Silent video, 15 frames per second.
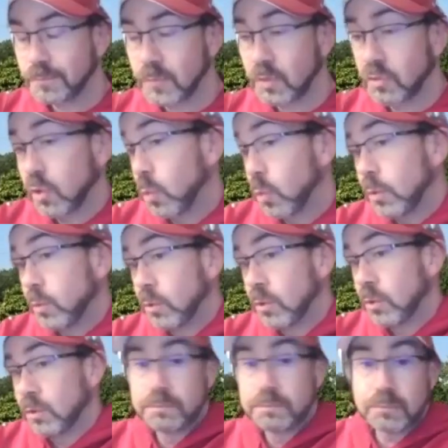So we
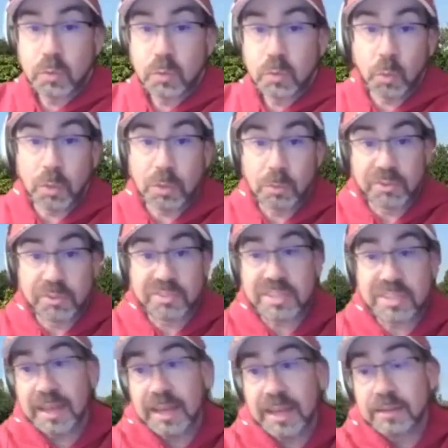will
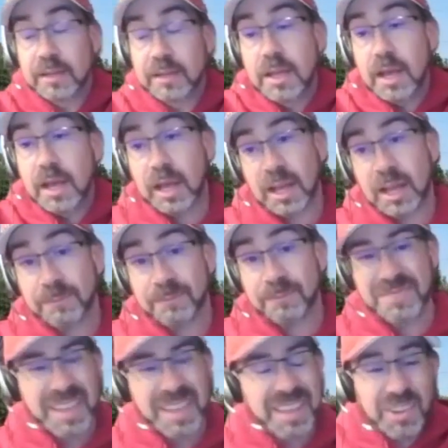see that.
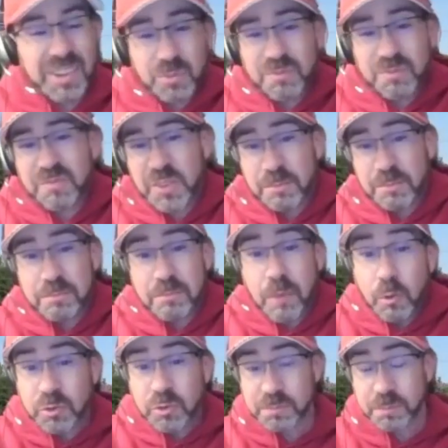For the
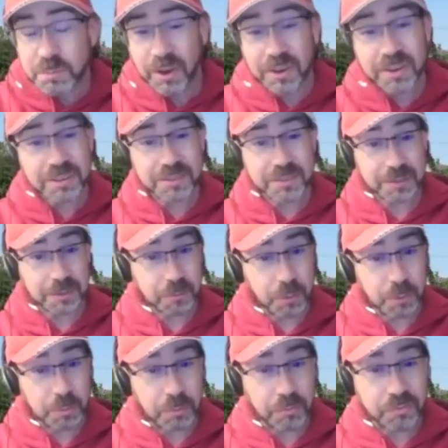most part,
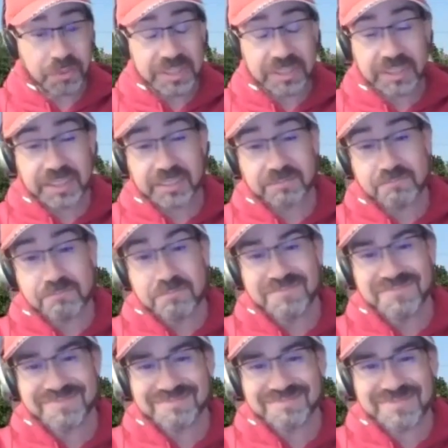we were feeling
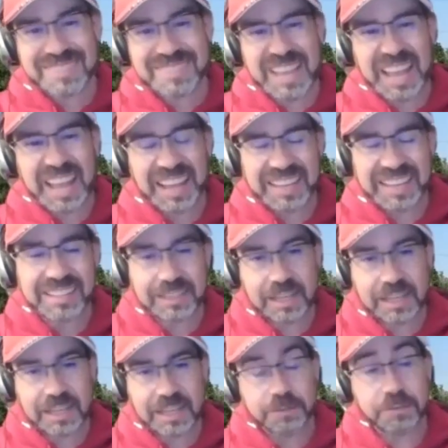kind of
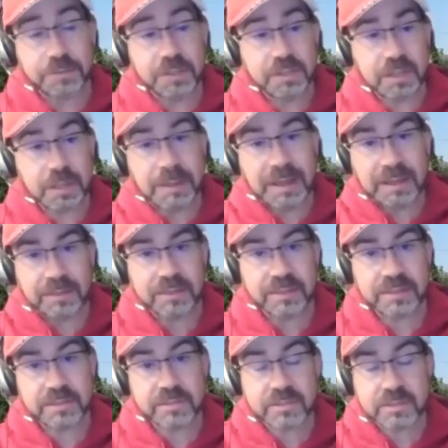confident about
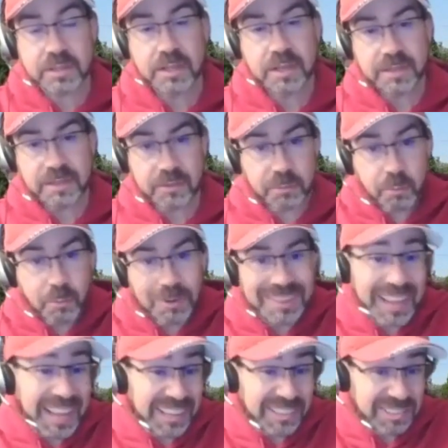this point
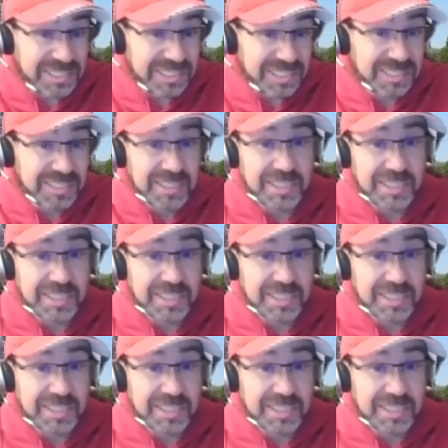last year.